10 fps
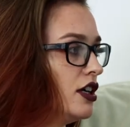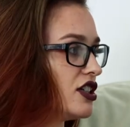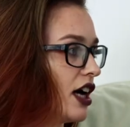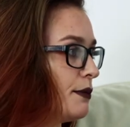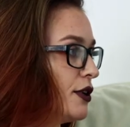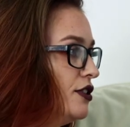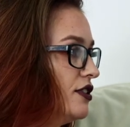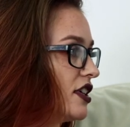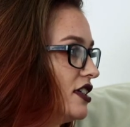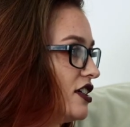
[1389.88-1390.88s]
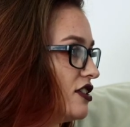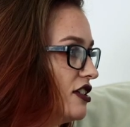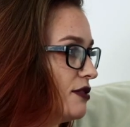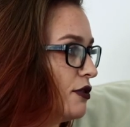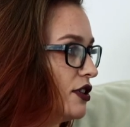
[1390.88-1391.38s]
shampoos,
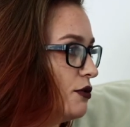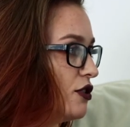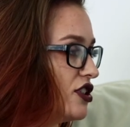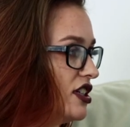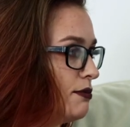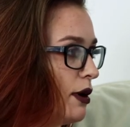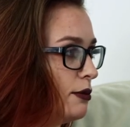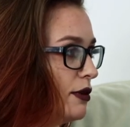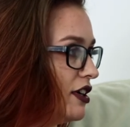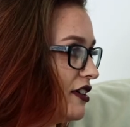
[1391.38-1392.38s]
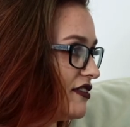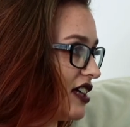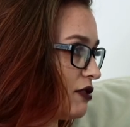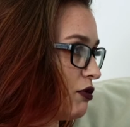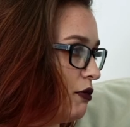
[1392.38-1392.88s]
conditioners, body washes, bubble baths.
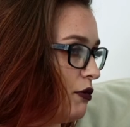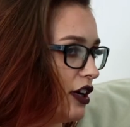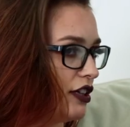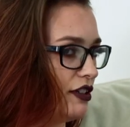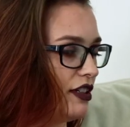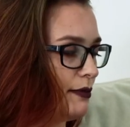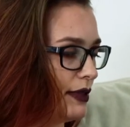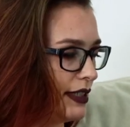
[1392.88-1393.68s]
That's what I'm working on at the